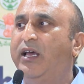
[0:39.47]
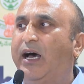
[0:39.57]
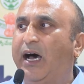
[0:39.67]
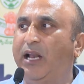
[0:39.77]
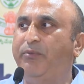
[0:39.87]

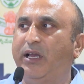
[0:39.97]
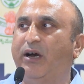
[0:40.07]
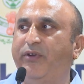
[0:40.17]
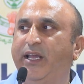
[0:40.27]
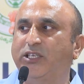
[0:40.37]
I'll be
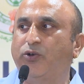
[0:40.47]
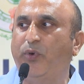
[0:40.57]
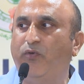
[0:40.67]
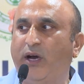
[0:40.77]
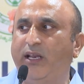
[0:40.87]
covering
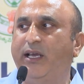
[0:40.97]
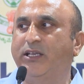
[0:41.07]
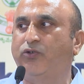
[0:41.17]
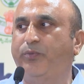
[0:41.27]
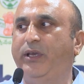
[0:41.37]
SOP-1,
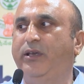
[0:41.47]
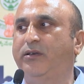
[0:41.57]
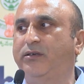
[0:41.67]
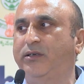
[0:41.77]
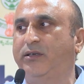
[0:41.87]

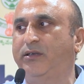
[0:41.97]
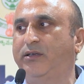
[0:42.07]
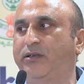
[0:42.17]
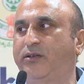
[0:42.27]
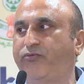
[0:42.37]

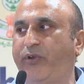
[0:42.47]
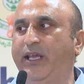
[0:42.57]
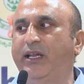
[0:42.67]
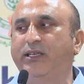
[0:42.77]
SOP-3 and